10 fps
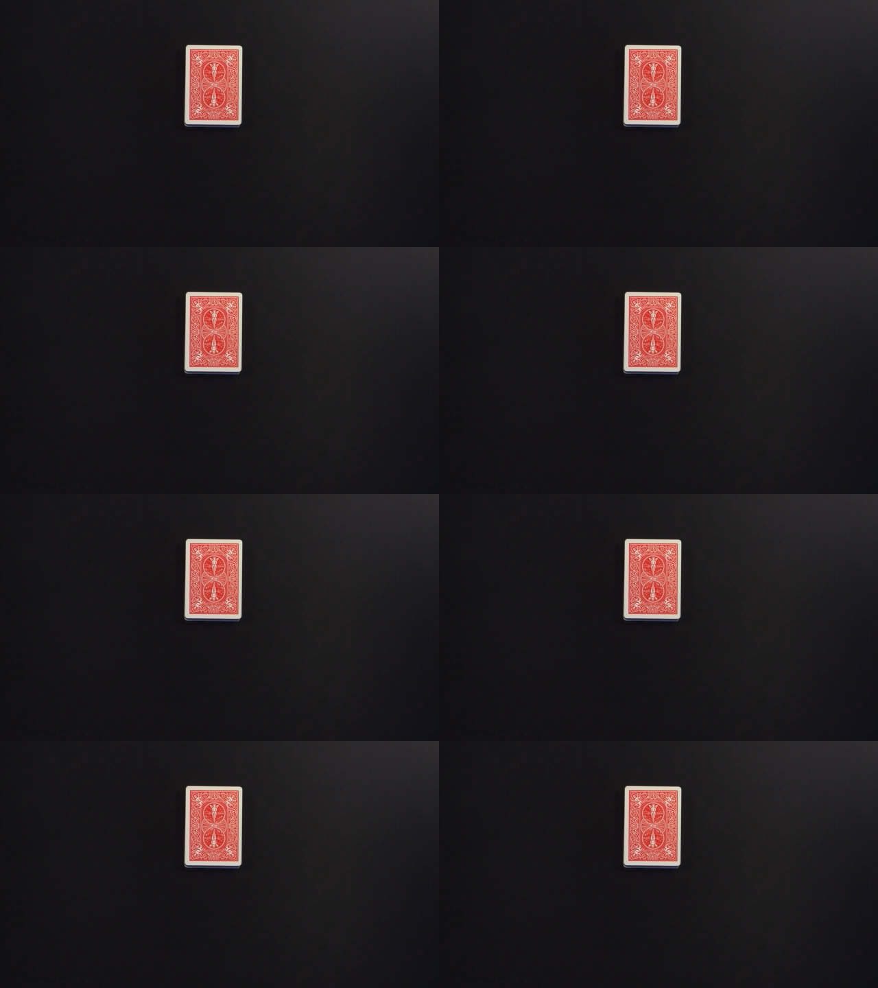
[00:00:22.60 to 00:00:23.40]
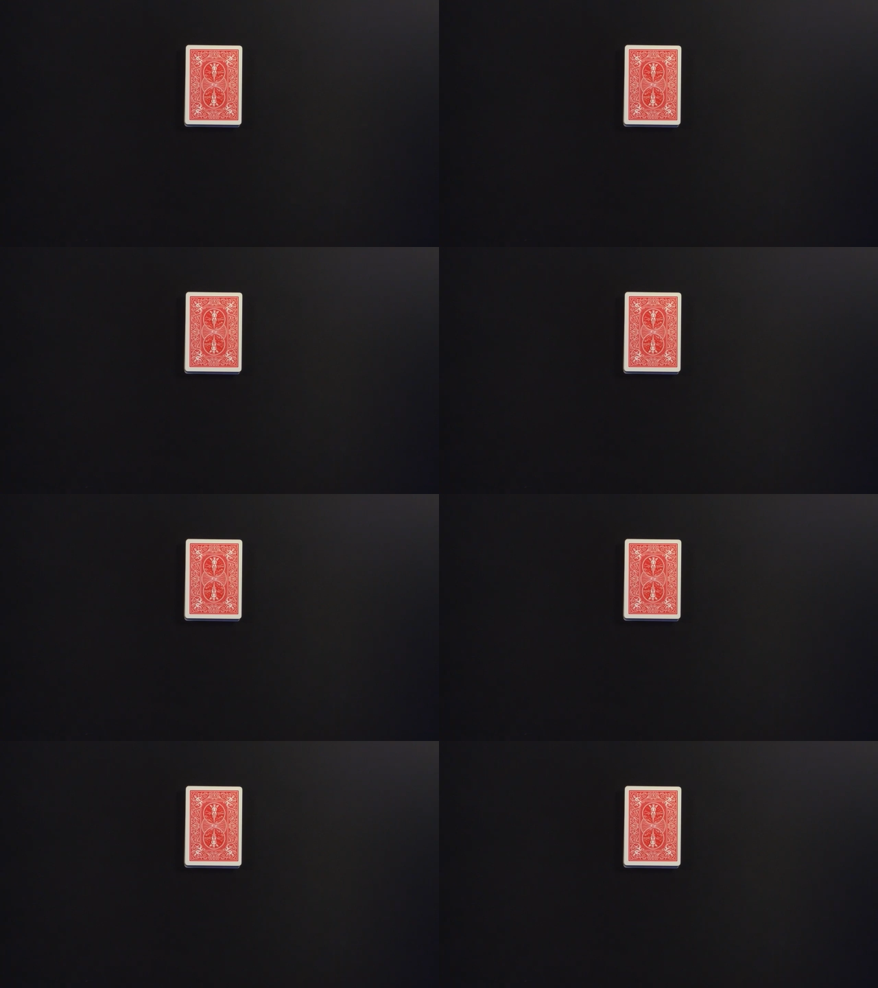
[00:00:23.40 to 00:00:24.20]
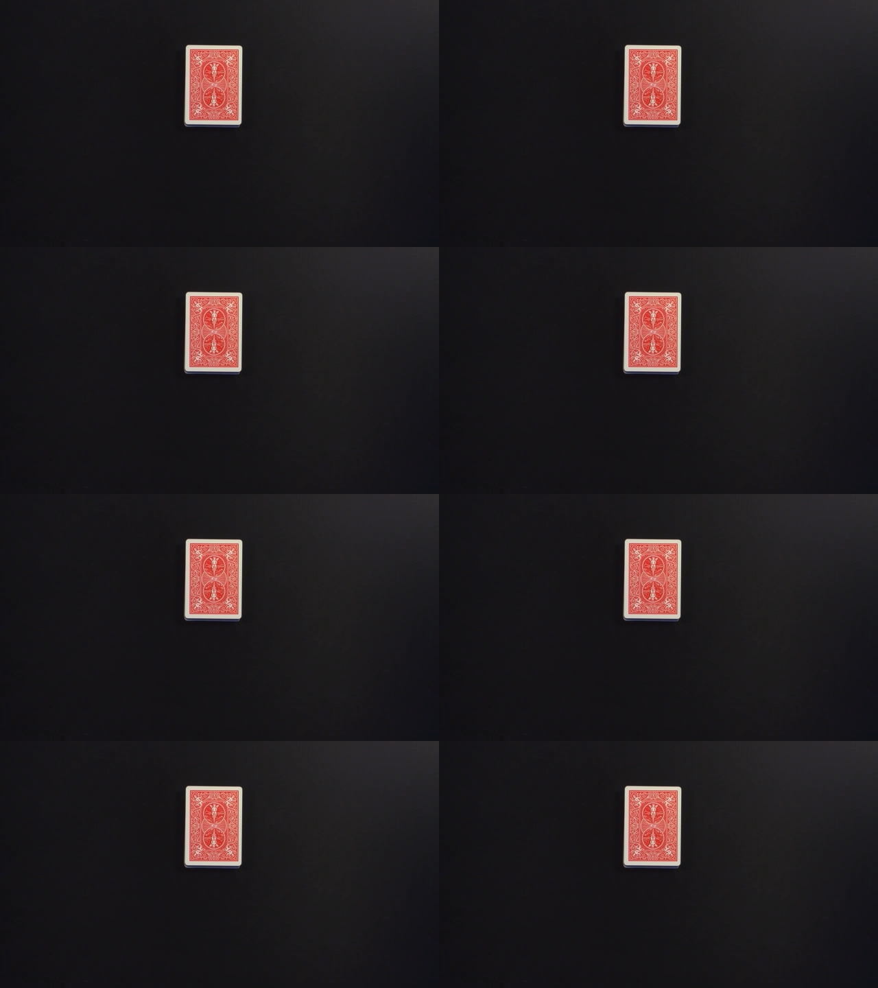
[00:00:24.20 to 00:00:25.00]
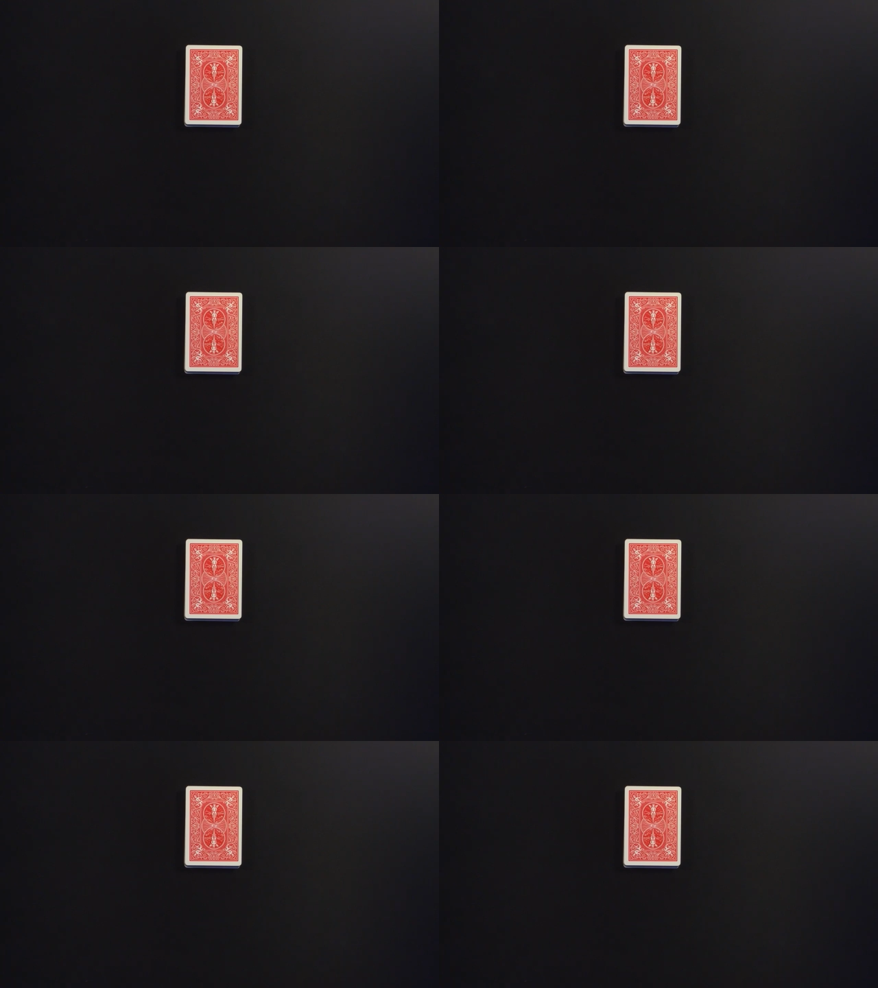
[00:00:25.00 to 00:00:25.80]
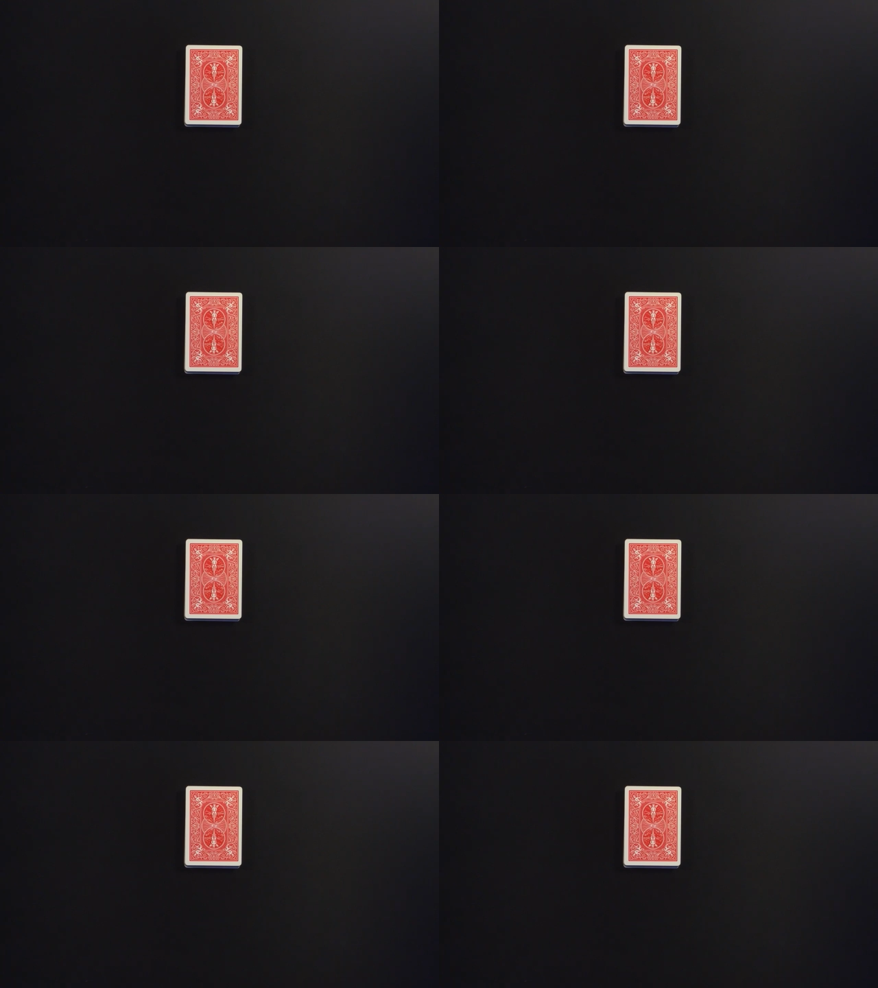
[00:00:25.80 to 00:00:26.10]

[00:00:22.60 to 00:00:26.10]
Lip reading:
Nobody's mouth can be seen.